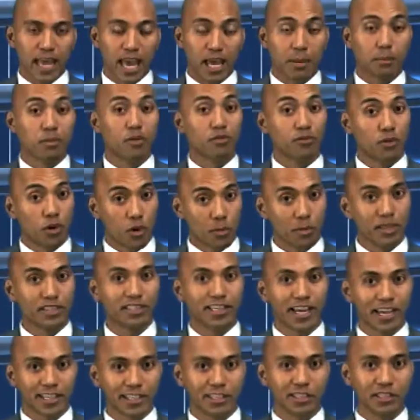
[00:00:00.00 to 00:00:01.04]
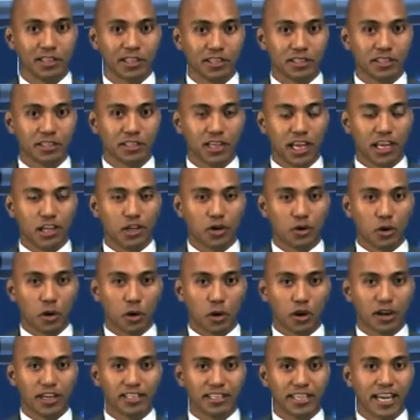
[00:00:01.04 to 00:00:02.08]
and performance excellence in your
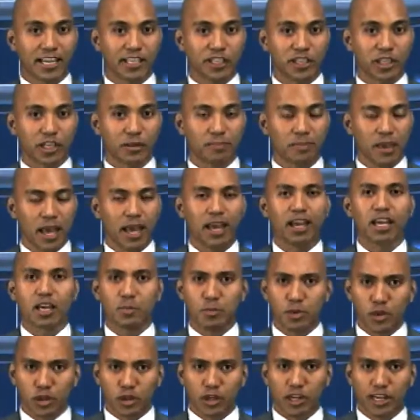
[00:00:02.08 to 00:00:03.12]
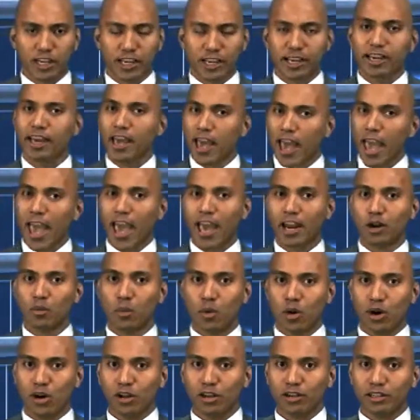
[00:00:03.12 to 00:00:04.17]
organization, community, and
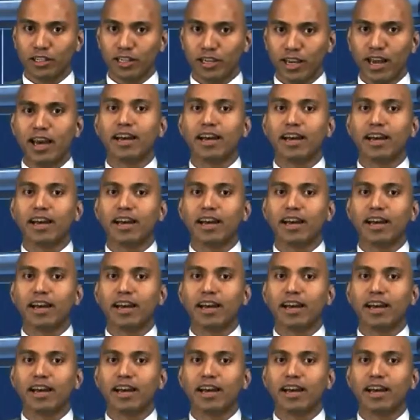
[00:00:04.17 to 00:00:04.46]
world.